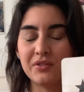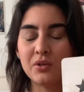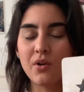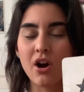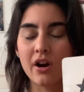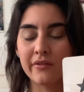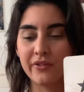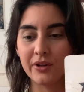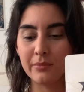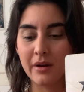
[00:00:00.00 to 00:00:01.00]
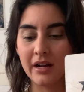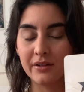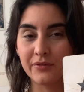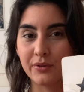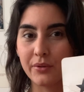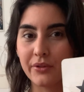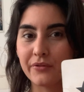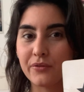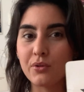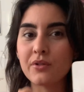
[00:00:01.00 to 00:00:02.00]
you are very mindful. The
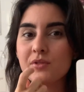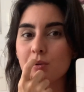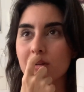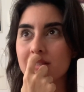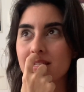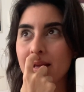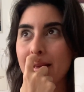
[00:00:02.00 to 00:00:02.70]
Four of Swords,